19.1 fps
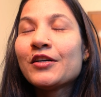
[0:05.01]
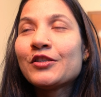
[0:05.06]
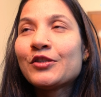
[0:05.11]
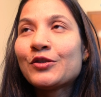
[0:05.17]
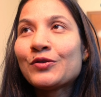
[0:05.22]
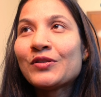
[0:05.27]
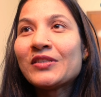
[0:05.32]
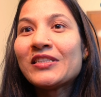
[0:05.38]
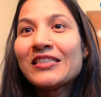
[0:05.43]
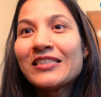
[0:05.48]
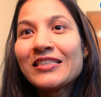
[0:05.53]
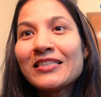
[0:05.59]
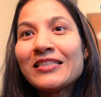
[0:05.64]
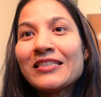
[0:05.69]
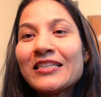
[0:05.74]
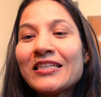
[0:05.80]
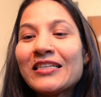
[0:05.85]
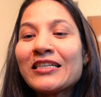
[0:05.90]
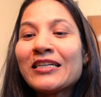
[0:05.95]
So this
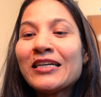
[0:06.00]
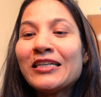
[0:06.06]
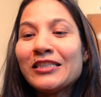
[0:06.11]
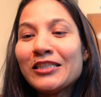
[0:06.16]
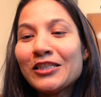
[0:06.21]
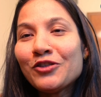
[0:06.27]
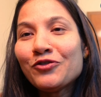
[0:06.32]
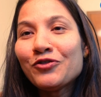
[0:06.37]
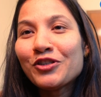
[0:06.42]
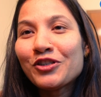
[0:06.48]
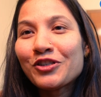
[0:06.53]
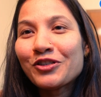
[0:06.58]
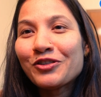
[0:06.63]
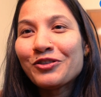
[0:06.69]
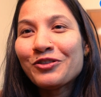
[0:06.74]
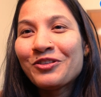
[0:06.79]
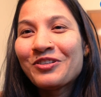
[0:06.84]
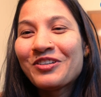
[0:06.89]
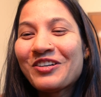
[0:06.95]
is in
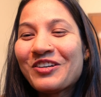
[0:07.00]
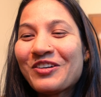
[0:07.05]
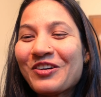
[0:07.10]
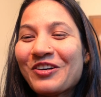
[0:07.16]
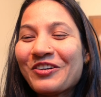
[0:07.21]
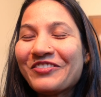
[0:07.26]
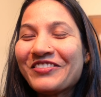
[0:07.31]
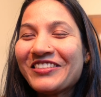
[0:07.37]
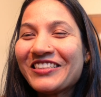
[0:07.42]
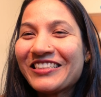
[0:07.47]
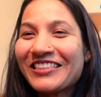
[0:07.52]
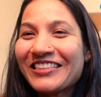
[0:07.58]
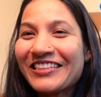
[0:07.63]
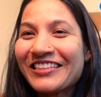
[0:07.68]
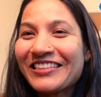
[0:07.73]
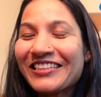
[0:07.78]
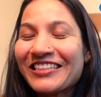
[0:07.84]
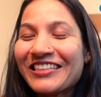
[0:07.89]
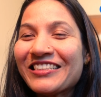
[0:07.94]
continuation of the
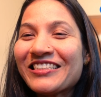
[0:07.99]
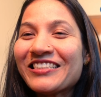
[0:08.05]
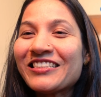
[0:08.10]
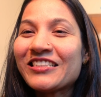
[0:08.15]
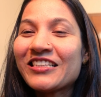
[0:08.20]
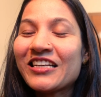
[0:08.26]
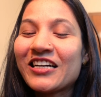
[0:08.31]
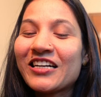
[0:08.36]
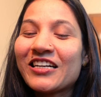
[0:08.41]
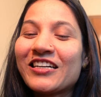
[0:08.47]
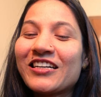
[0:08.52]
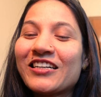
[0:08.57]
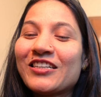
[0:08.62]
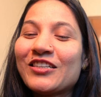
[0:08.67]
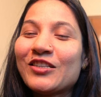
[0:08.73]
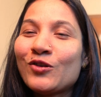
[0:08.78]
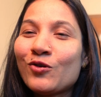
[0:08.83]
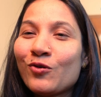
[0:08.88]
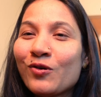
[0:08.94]
series
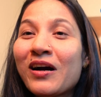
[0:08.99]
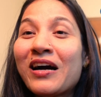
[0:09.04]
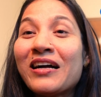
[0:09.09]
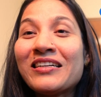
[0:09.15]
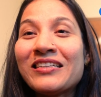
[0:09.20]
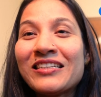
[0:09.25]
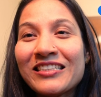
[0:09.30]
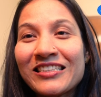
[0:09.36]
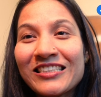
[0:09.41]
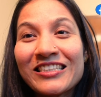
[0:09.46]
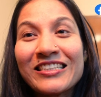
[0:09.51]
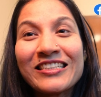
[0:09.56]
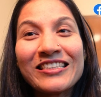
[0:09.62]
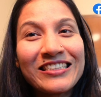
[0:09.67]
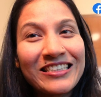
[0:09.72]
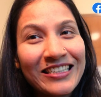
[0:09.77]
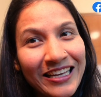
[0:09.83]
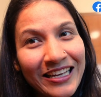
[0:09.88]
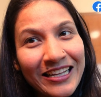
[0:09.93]
Yoga Teaching
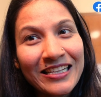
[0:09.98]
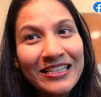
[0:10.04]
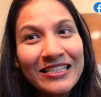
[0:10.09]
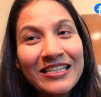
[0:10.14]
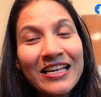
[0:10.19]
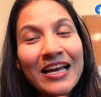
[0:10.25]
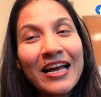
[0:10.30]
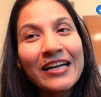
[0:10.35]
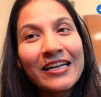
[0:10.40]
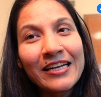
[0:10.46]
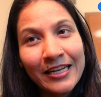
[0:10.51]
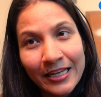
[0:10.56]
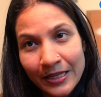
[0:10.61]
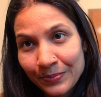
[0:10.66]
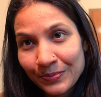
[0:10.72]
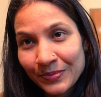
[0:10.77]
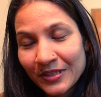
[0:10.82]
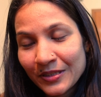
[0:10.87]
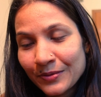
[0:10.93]
Skills and
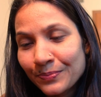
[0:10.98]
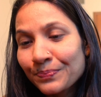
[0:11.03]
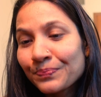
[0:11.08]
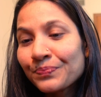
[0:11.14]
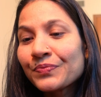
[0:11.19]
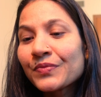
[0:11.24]
Tips.